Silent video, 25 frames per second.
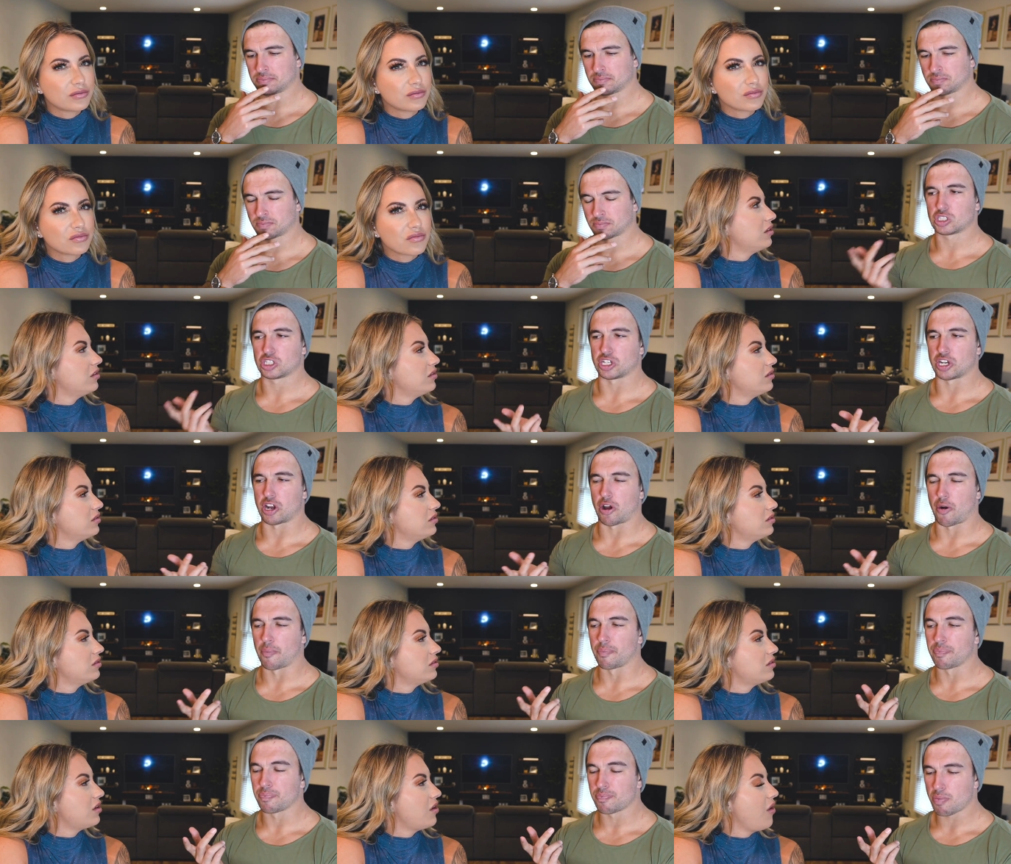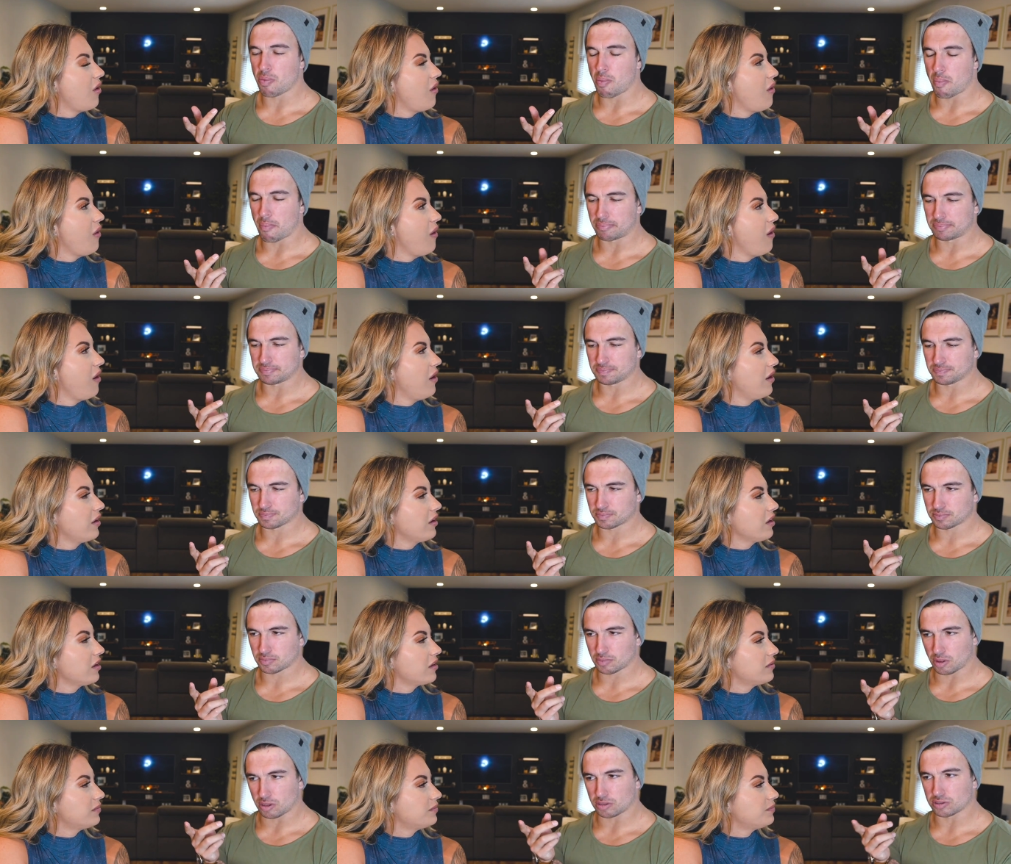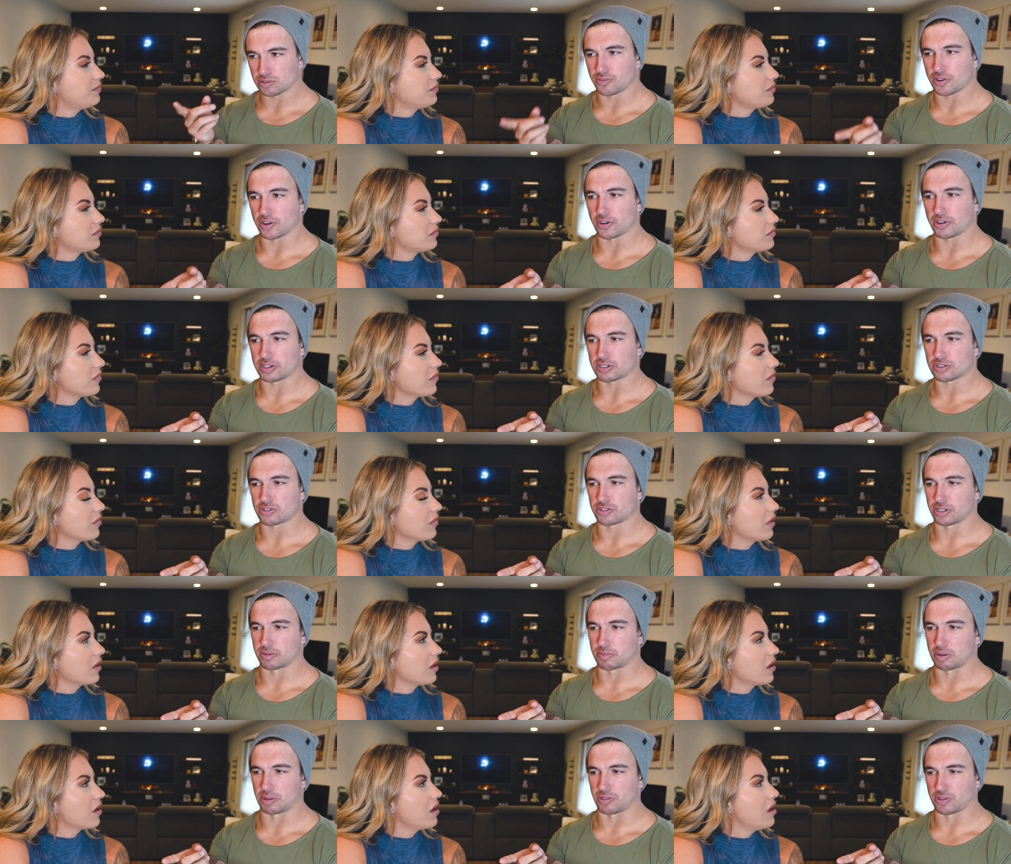Speaker 1: So, you know, it's very
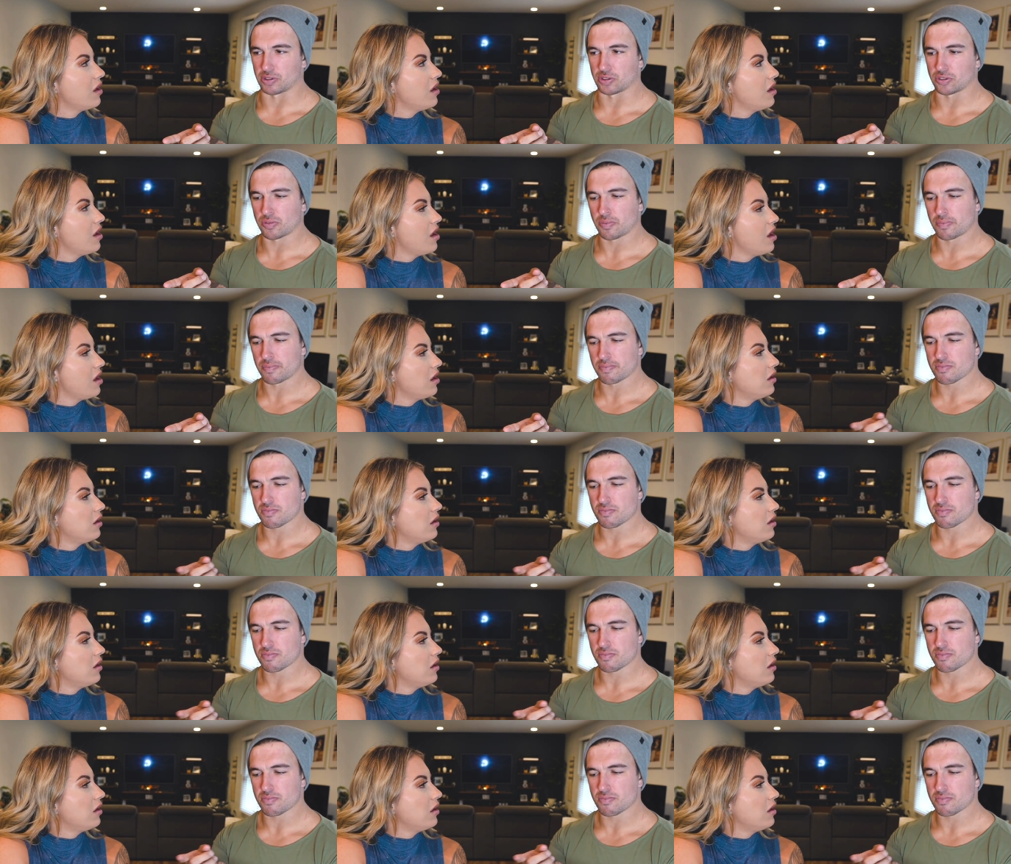interesting about this.